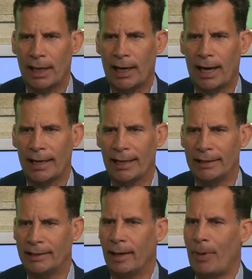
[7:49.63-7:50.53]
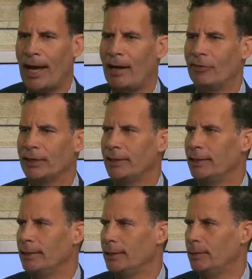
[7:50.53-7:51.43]
I ended up having
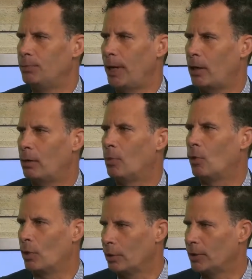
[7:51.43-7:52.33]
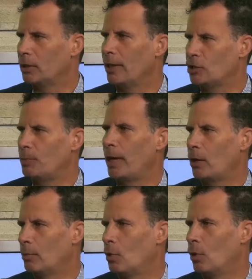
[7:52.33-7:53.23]
the alleged
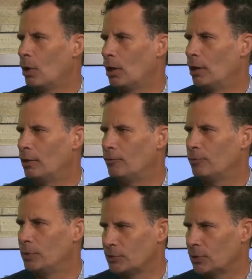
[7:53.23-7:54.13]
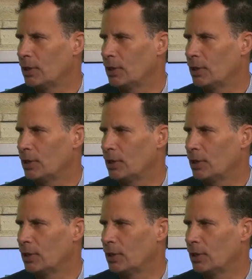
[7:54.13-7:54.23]
paramour of Mr.